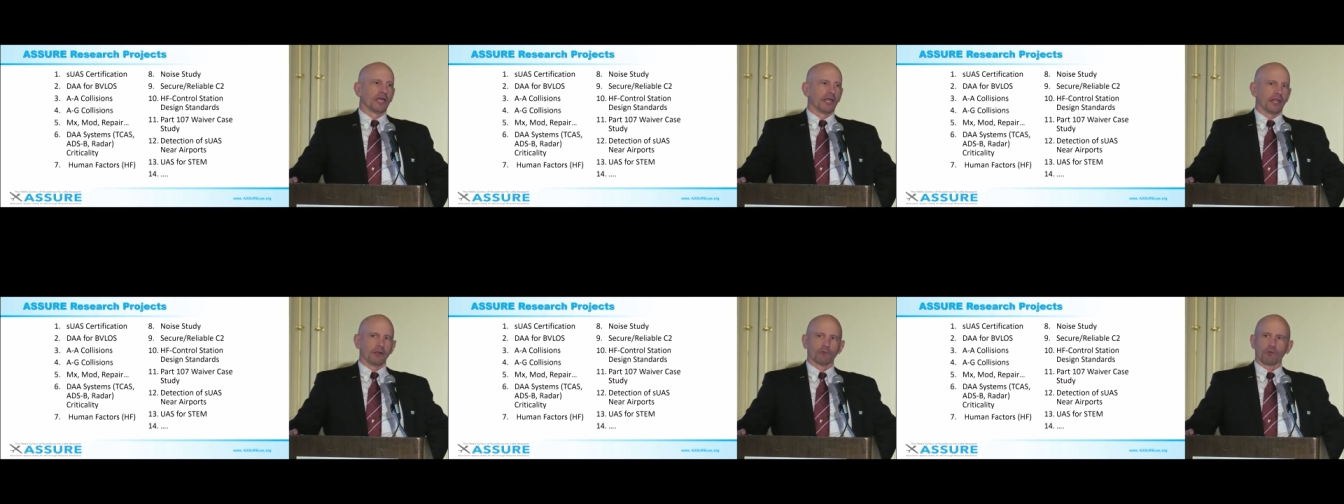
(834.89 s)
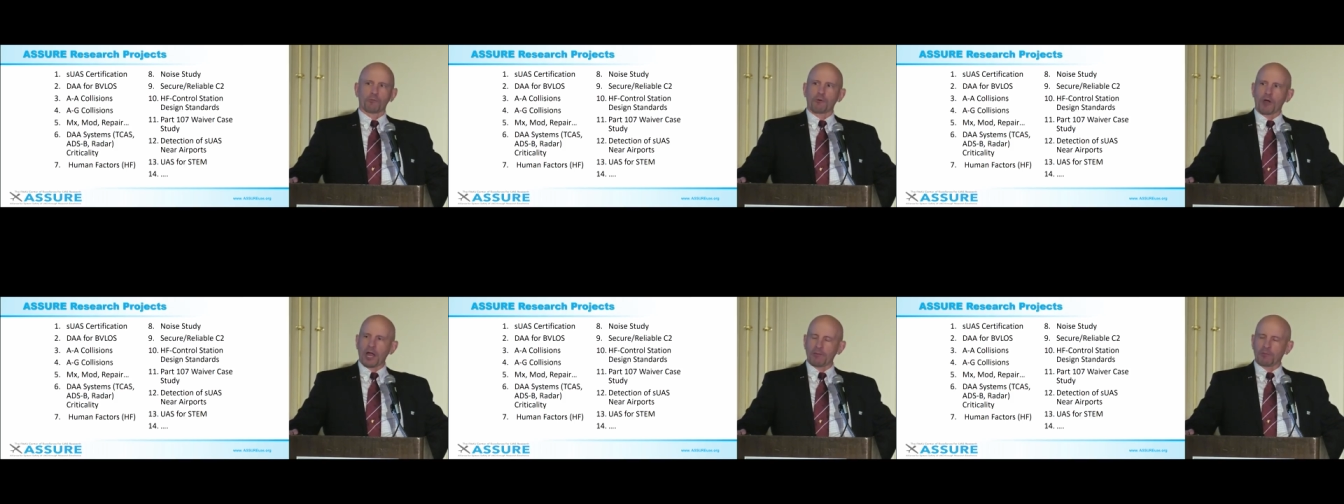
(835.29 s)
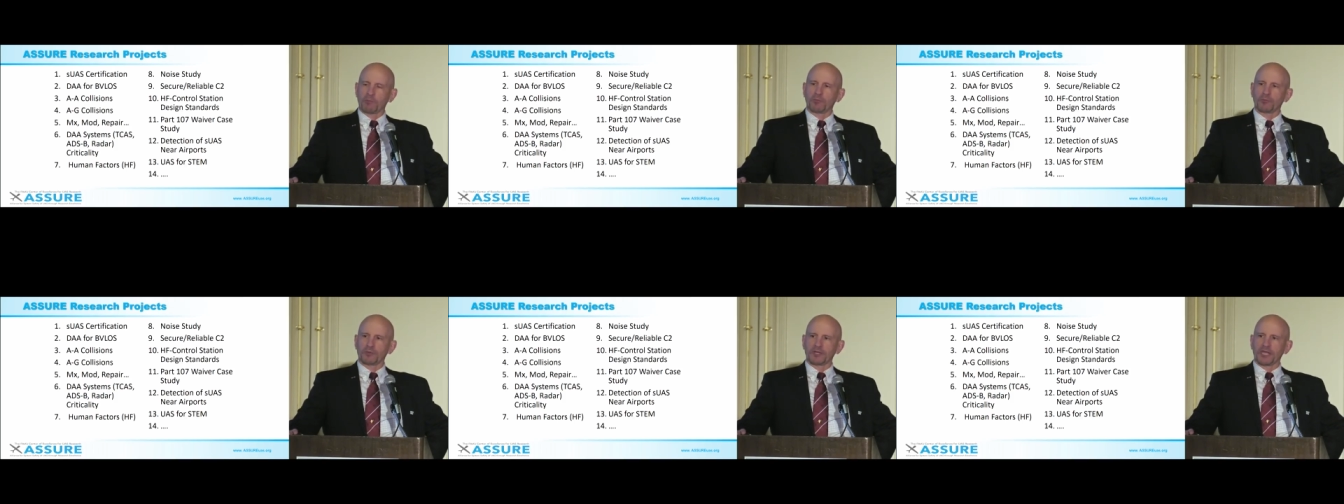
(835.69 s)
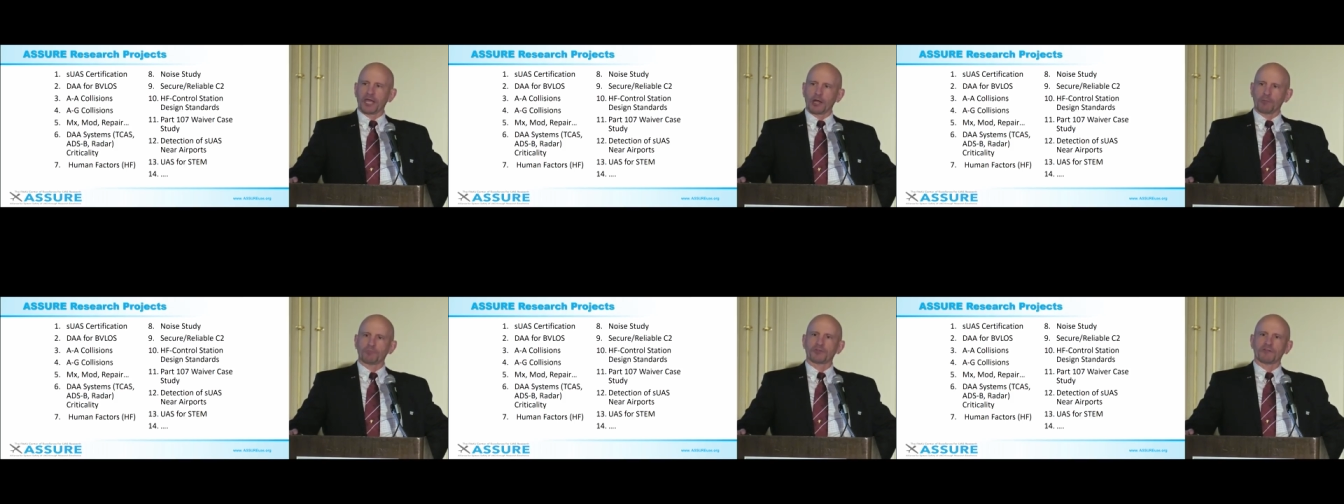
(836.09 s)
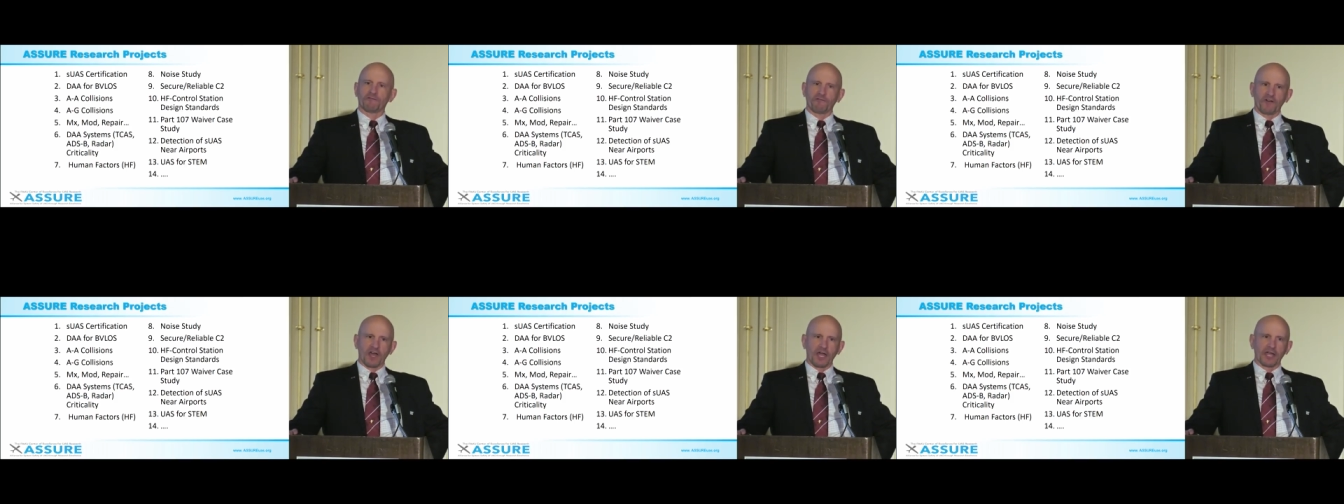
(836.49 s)
and it will probably help
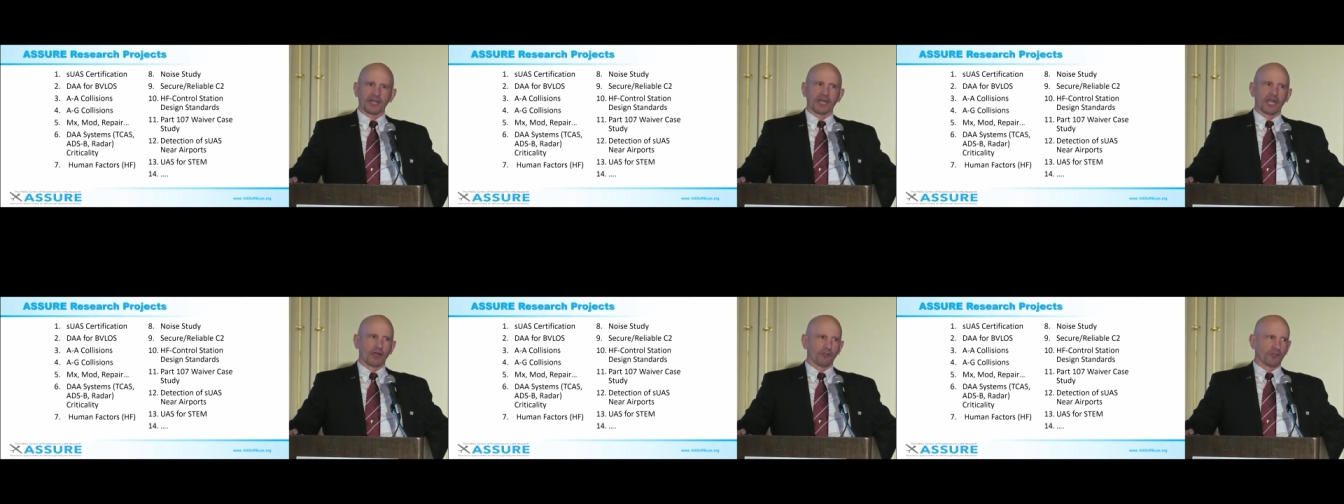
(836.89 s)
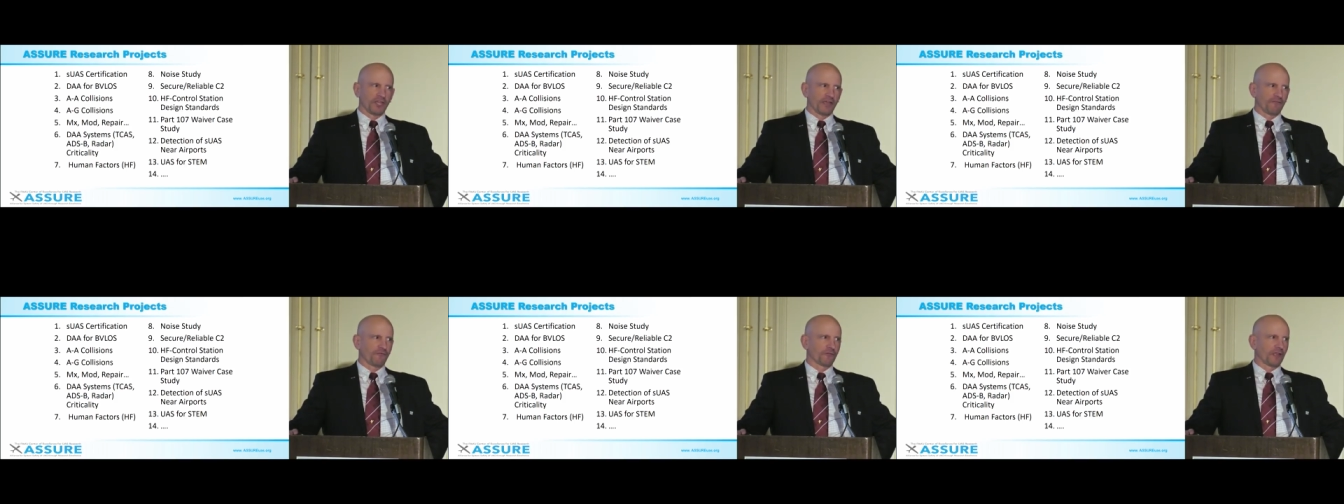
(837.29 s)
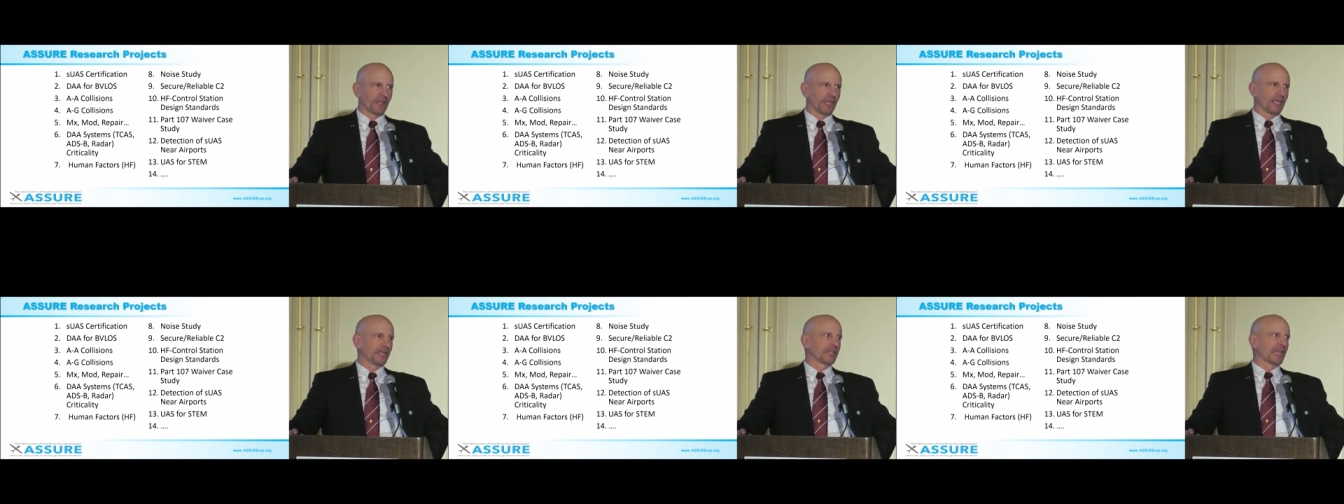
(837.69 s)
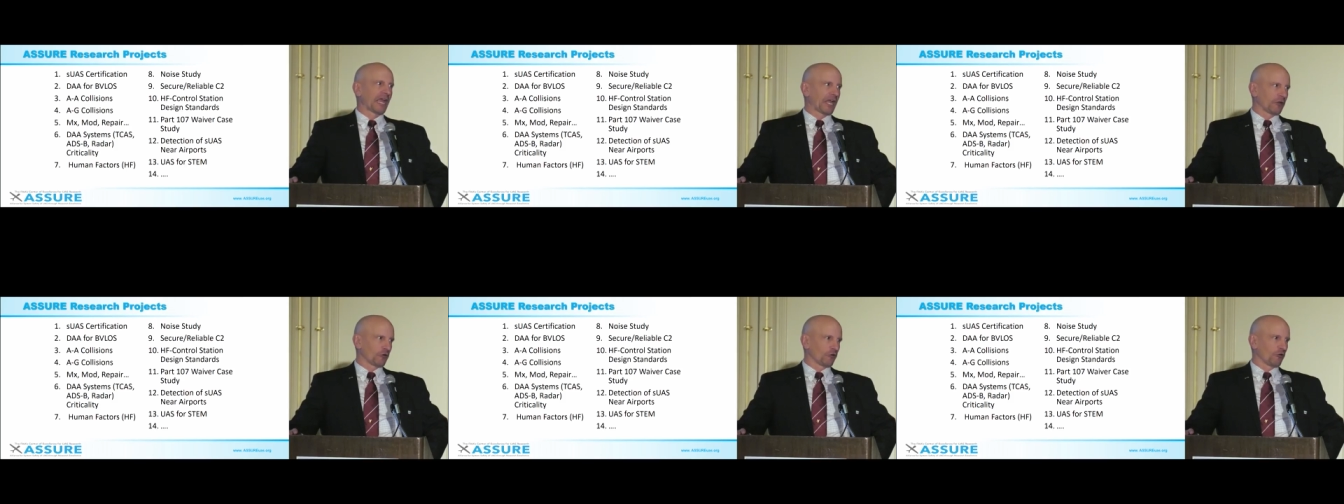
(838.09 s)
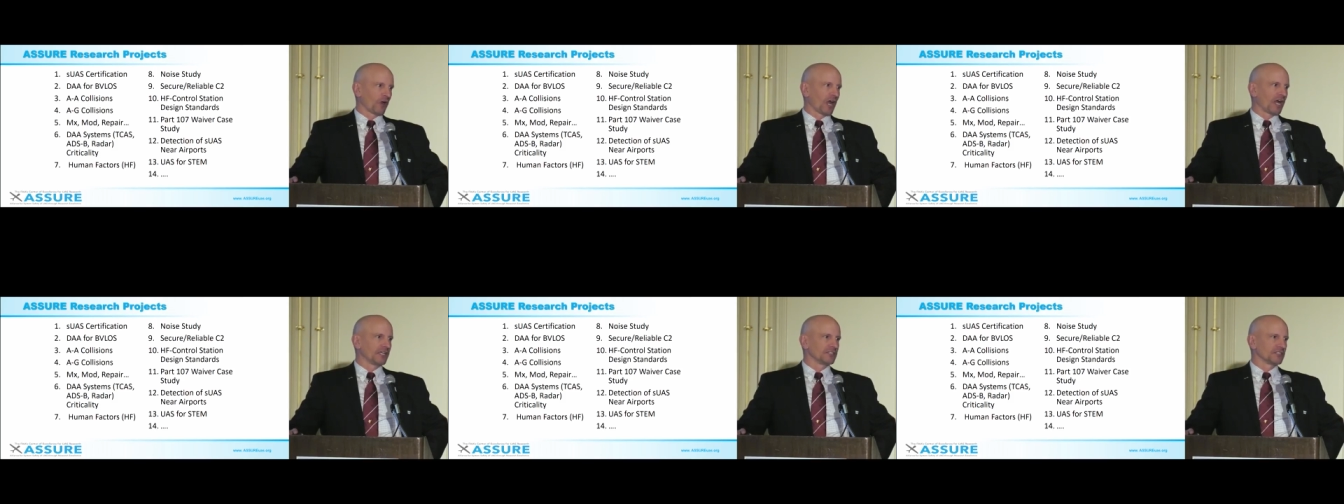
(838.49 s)
define how the F A A
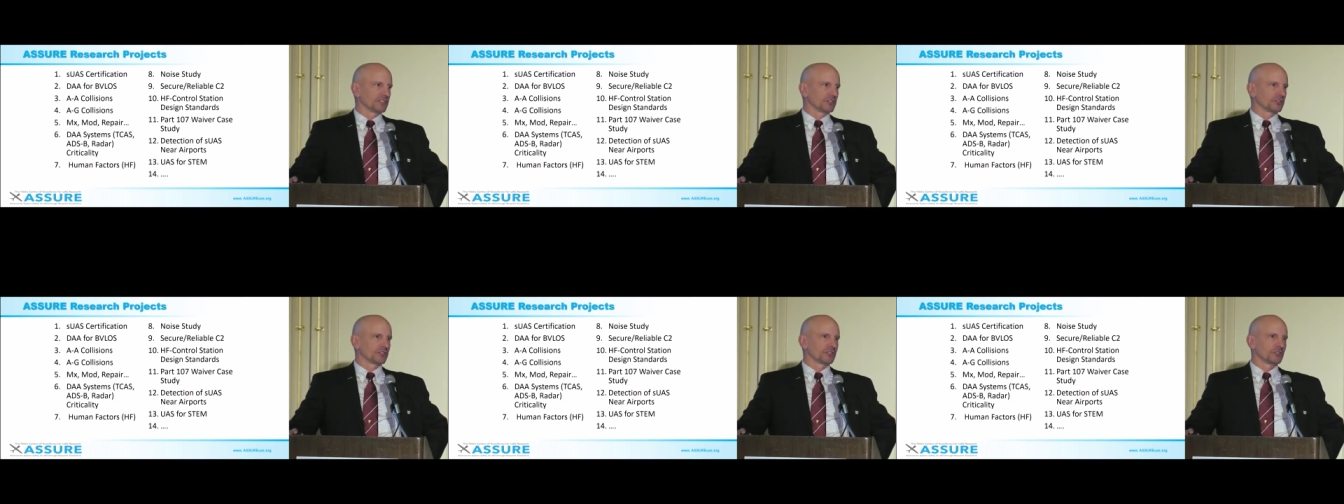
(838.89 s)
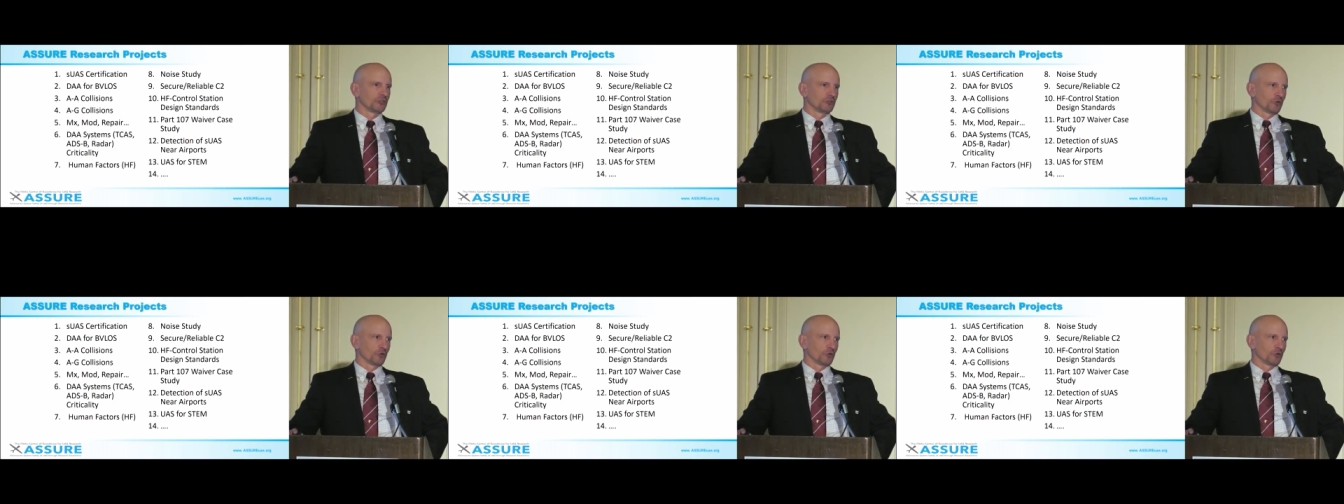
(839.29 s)
categorizes